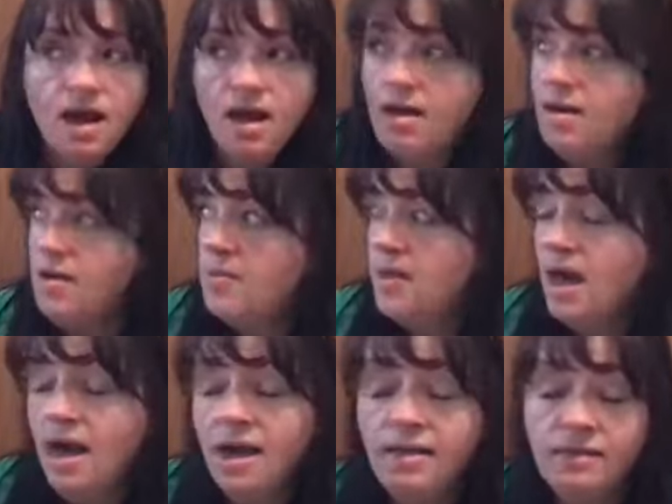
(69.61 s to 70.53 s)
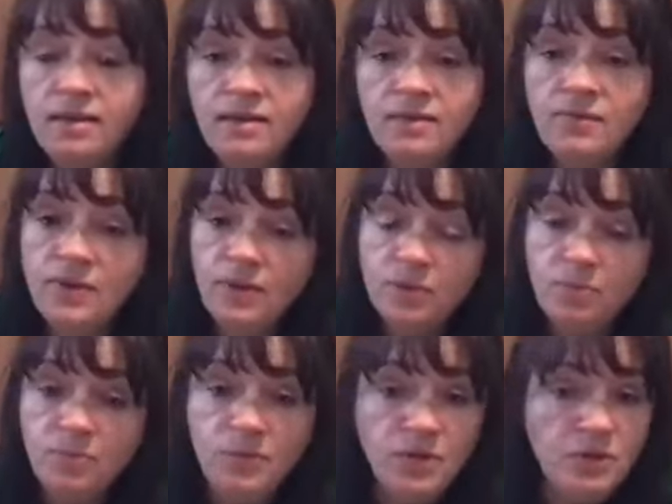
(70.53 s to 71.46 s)
I live in
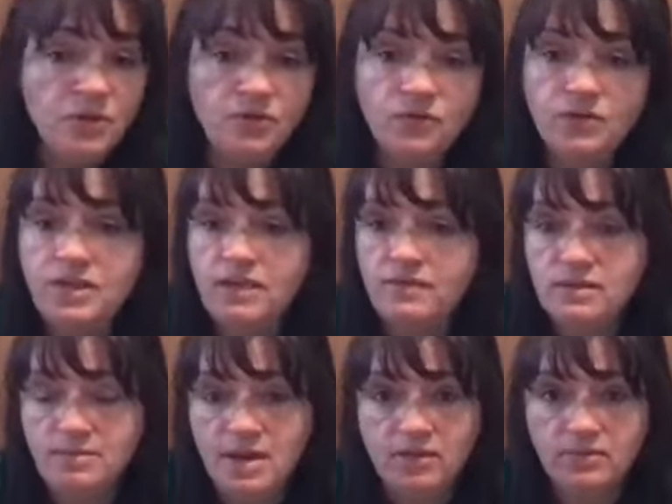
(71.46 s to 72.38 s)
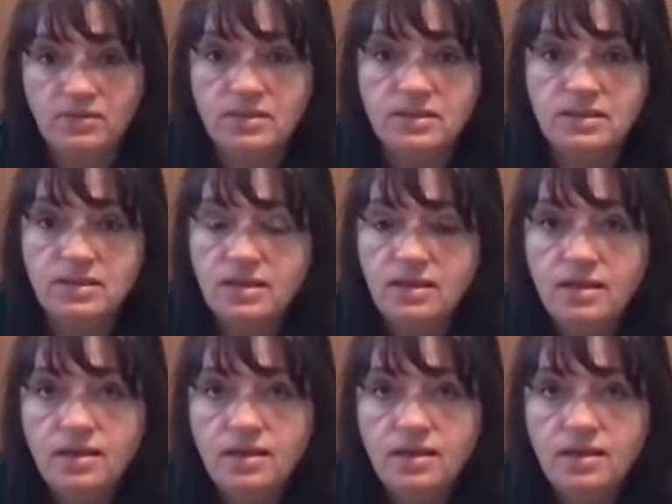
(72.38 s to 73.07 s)
the beautiful Davis Mountains.